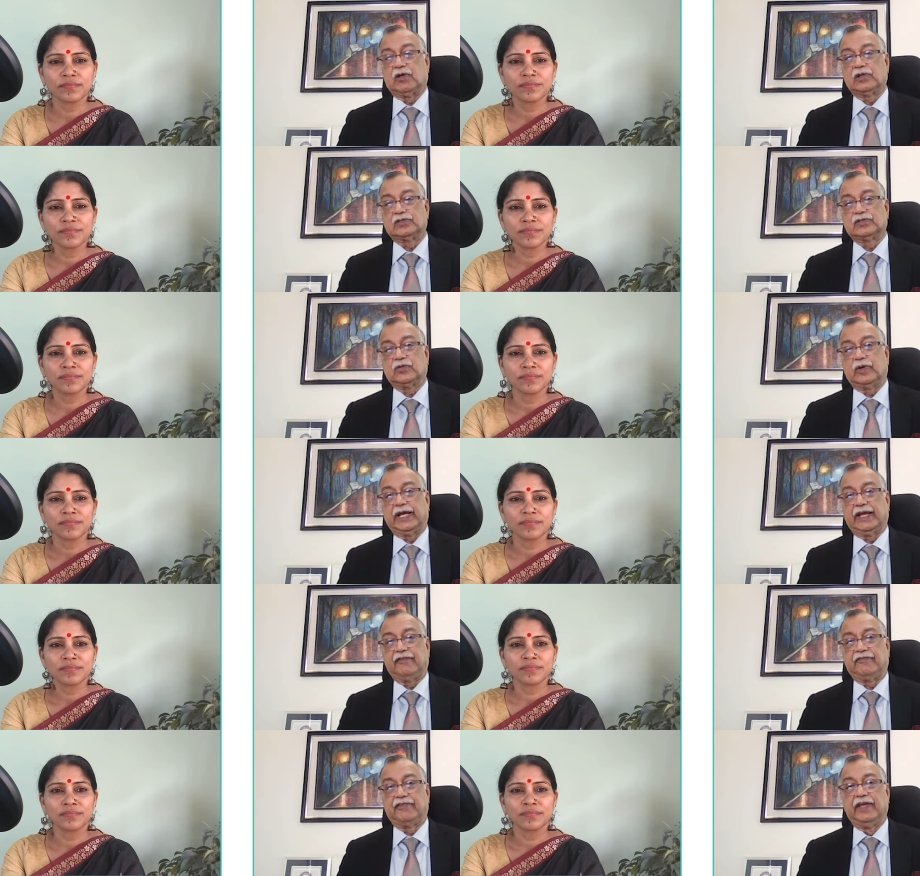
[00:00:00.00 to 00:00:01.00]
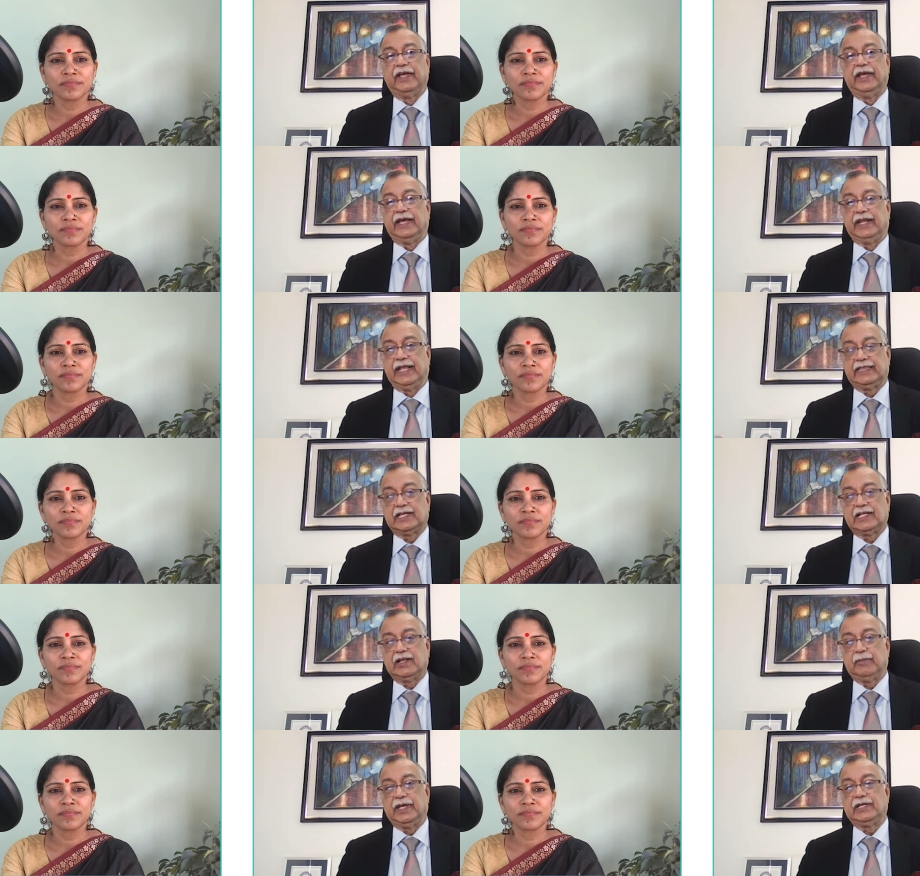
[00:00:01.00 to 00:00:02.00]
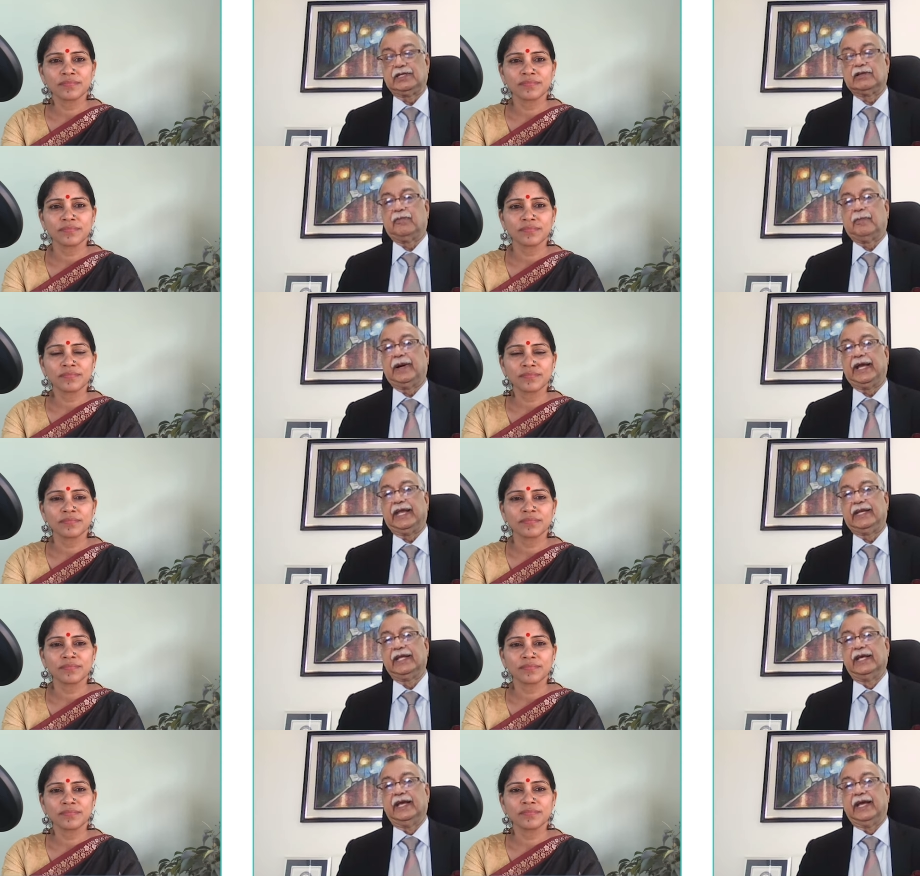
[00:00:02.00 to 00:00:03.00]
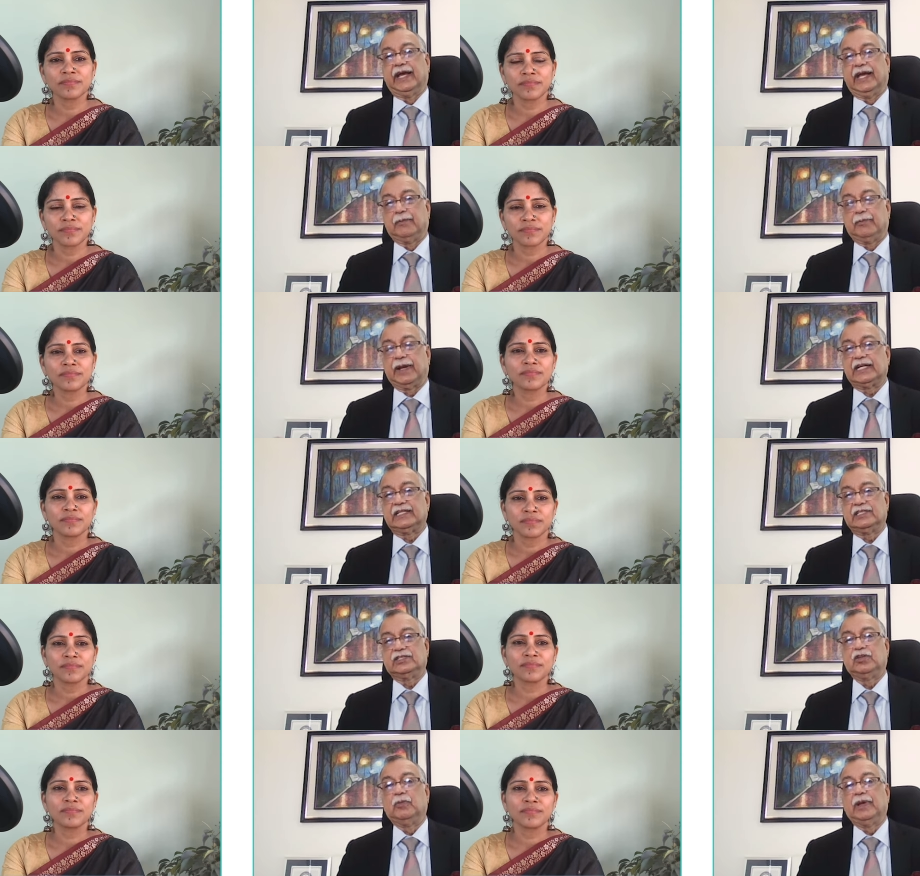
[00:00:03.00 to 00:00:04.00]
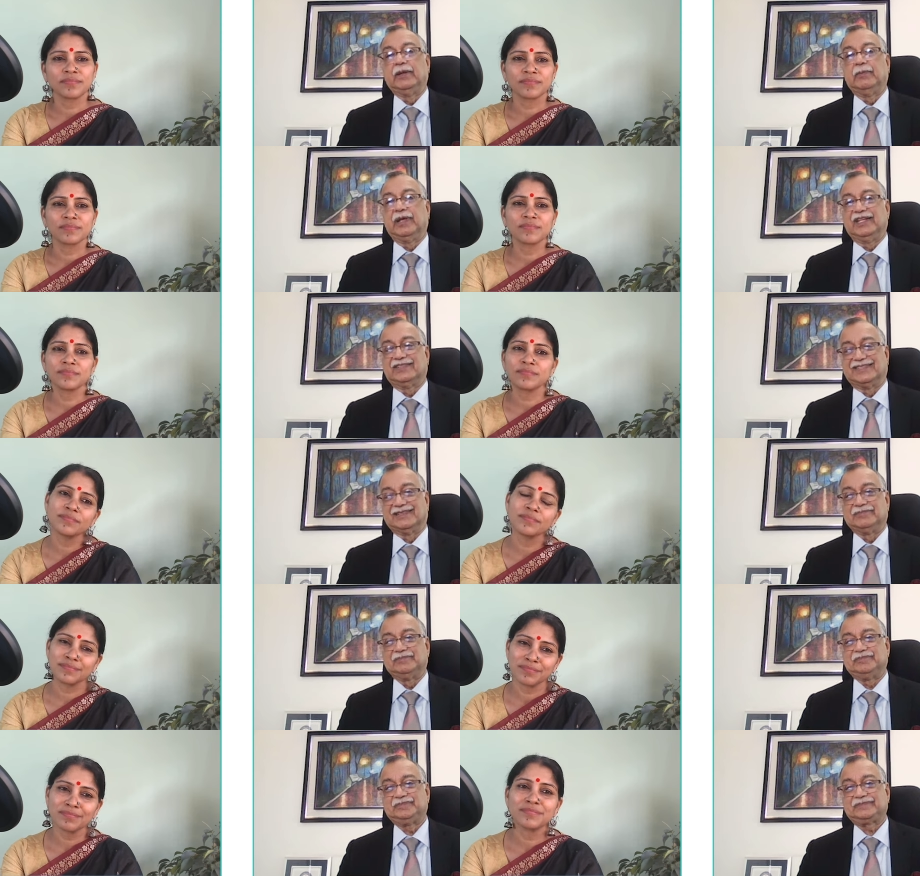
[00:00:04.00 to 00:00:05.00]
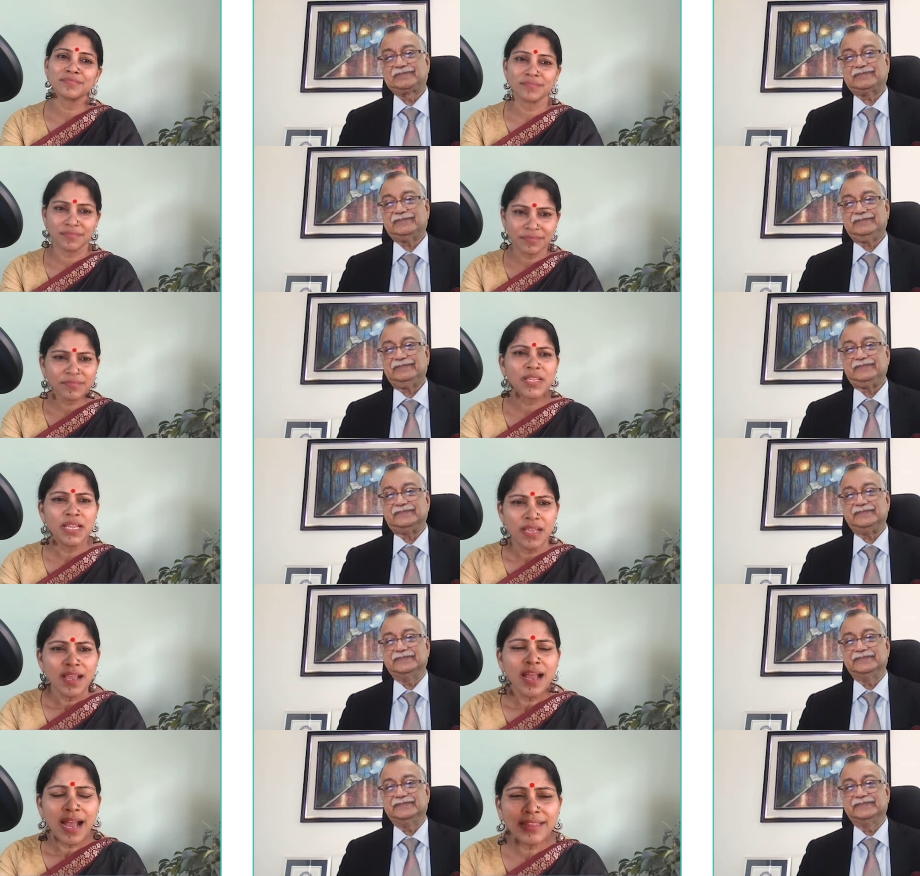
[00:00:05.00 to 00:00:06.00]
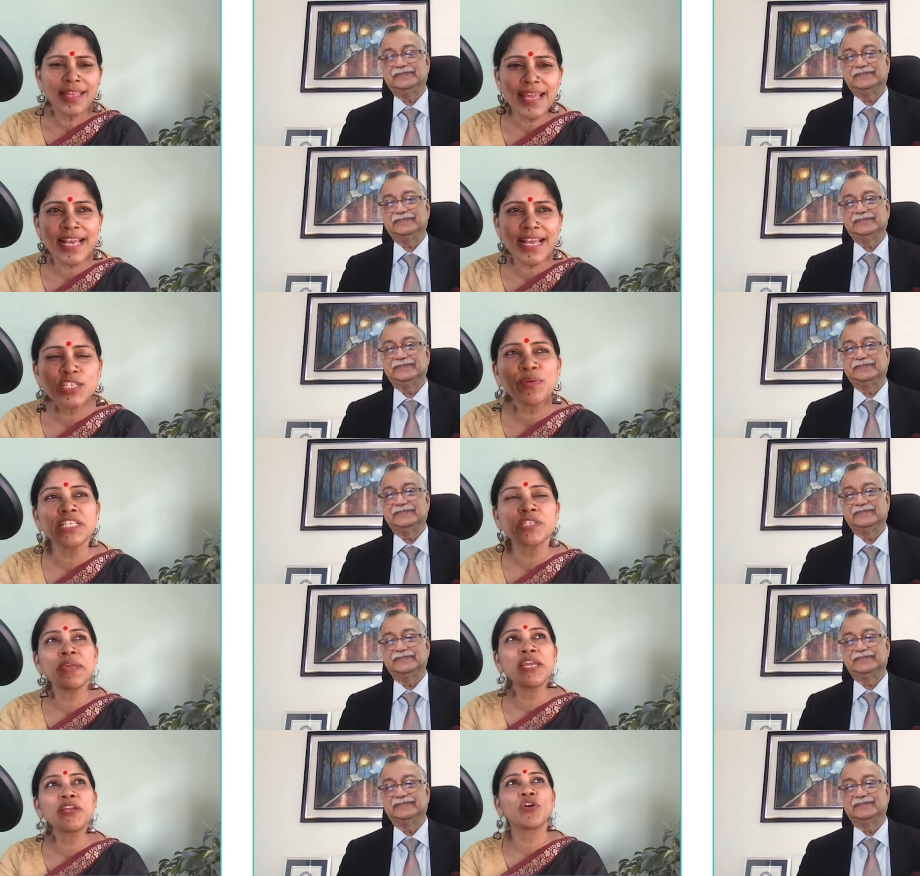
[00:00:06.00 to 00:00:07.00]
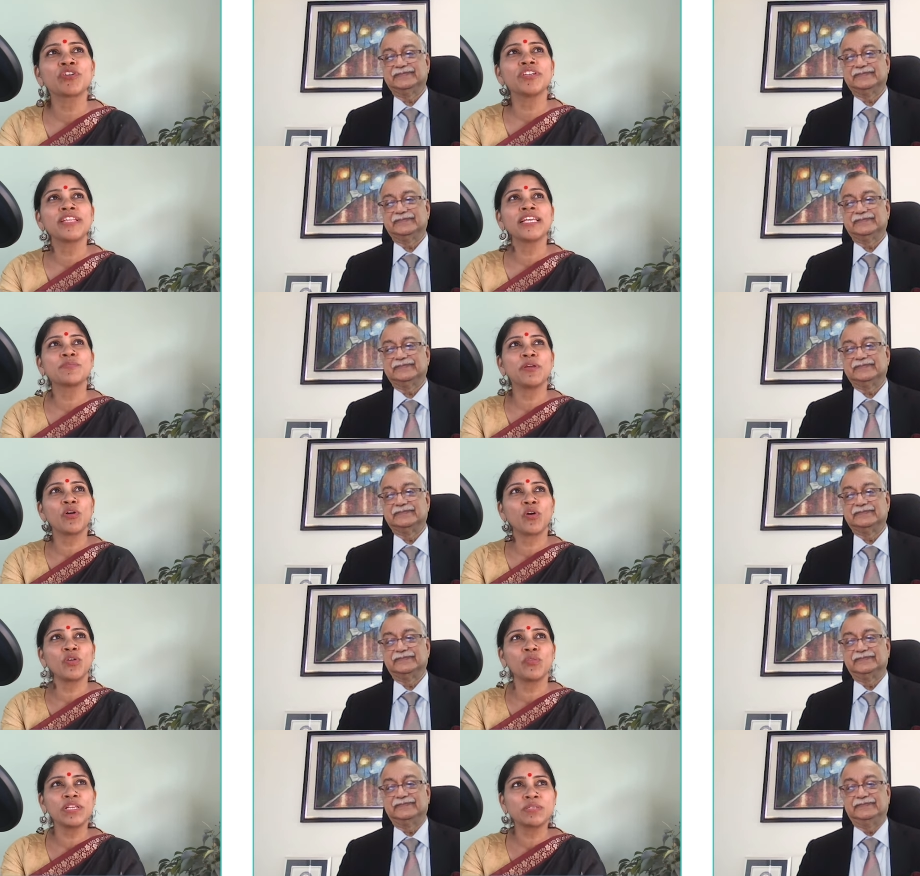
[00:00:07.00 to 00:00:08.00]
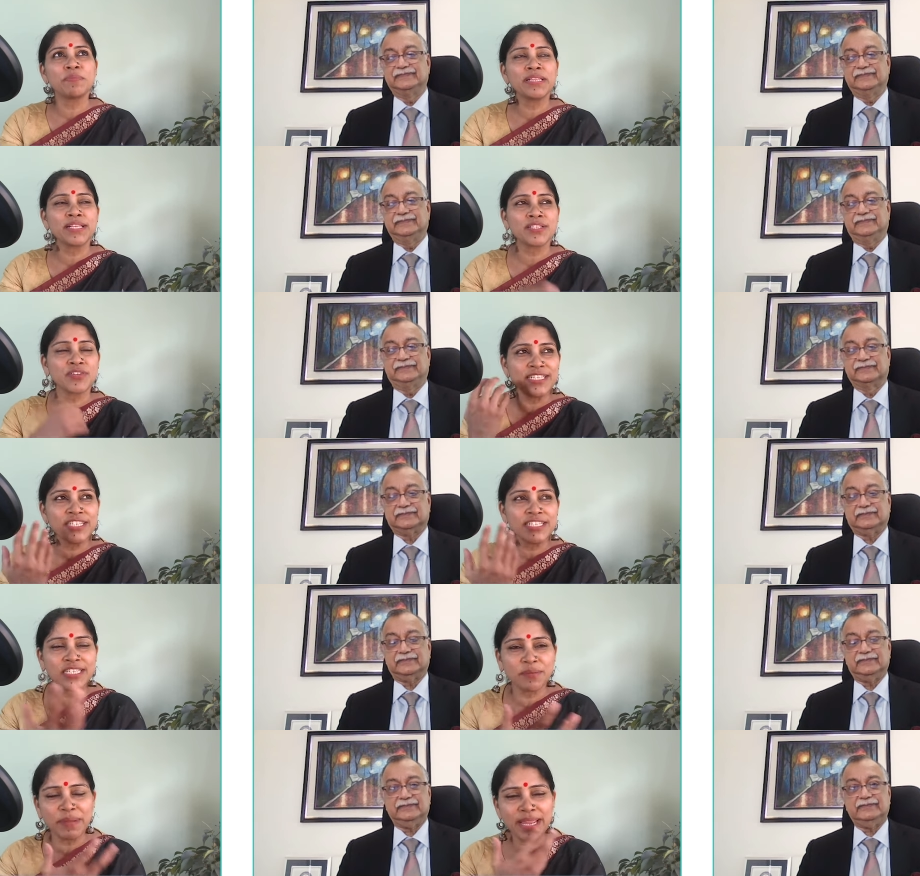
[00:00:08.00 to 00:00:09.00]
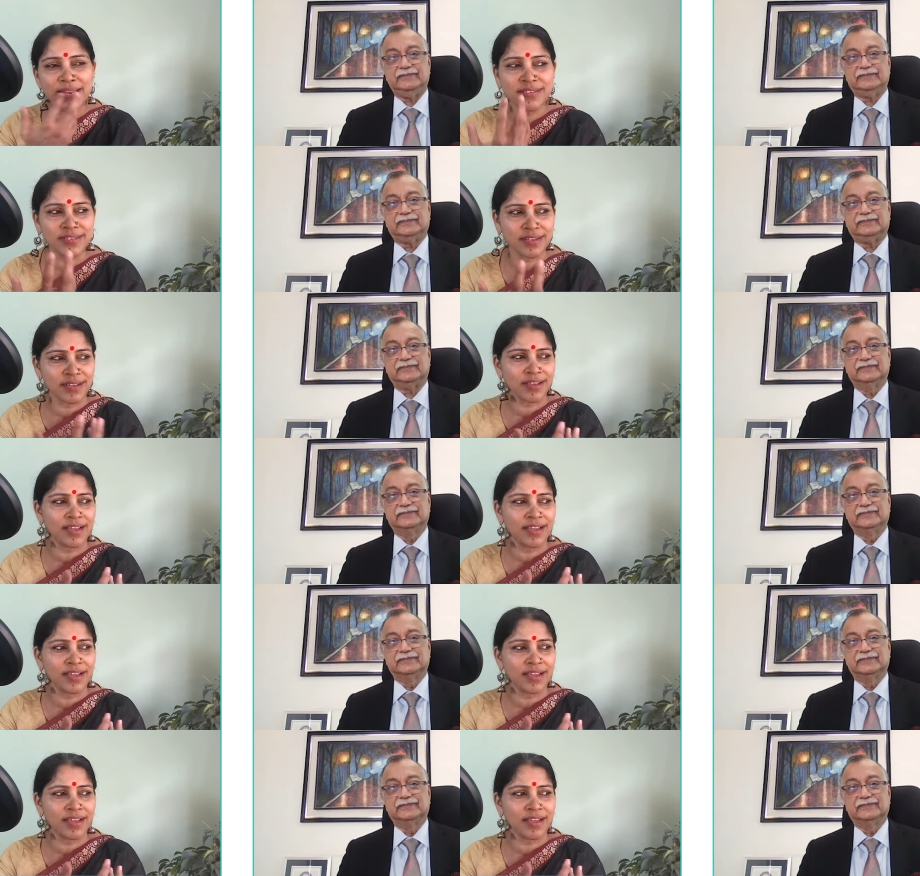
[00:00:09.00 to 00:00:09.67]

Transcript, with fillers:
Speaker 1: also have an ethical bent of mind and practice humane medicine.
Speaker 2: I think as we speak, Doctor, there's been always been this raging debate uh,